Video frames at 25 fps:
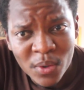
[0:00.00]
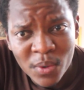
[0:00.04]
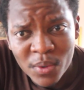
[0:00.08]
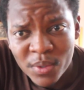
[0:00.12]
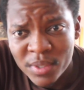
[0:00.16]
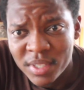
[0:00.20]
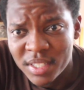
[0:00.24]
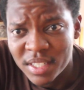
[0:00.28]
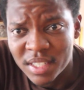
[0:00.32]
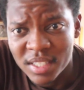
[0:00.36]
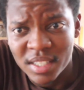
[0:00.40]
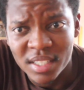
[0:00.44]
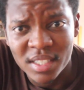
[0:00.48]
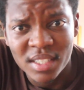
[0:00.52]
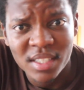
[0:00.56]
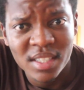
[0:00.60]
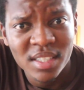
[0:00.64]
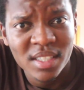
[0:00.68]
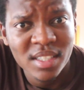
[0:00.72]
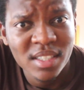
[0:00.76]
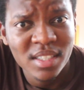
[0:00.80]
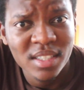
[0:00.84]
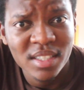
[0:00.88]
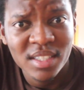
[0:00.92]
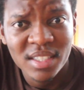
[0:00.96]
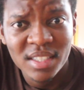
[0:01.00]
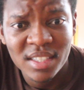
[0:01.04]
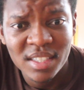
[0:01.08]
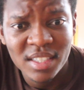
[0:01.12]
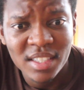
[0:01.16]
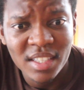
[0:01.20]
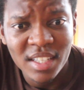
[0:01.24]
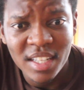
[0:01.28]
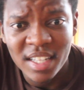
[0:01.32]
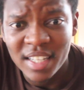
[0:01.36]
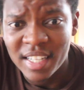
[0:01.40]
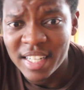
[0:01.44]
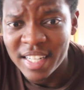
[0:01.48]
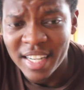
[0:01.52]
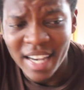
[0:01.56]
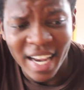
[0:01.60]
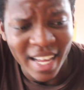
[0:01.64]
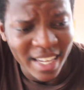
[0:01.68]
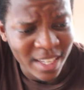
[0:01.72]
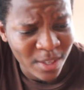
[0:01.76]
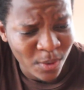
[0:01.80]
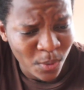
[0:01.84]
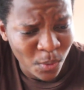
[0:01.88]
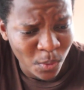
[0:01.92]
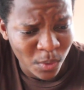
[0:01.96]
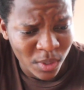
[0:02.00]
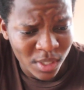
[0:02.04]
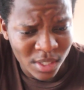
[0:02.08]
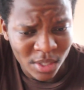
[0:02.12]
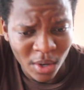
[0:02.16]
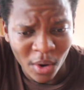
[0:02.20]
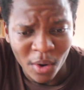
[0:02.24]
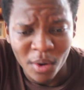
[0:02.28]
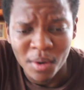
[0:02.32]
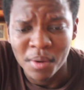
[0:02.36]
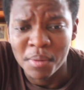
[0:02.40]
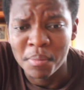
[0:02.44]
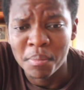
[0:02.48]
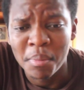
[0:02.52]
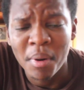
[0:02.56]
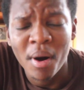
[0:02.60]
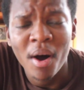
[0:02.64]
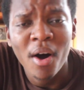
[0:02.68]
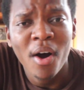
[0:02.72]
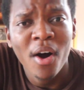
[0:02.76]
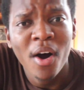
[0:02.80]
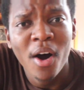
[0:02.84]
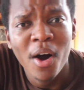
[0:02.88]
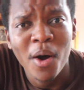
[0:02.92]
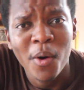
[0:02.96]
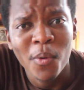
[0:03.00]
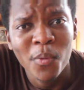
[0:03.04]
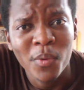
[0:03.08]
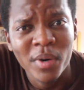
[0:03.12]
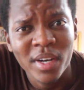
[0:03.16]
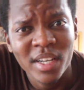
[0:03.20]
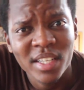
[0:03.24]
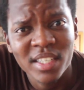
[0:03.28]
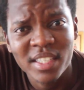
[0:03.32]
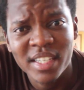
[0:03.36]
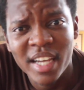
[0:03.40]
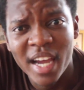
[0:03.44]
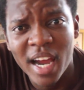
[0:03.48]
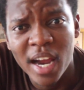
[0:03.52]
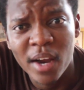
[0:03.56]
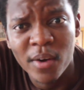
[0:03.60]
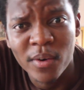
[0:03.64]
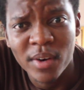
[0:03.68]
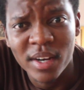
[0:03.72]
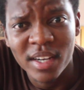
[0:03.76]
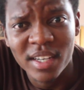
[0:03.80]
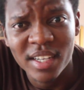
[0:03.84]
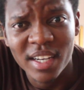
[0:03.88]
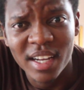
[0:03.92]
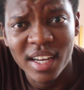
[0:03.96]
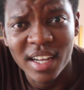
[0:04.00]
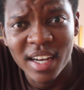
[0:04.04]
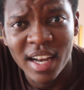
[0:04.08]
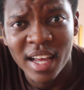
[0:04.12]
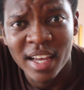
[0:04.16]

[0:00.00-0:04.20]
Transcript: who just like was on par with his character.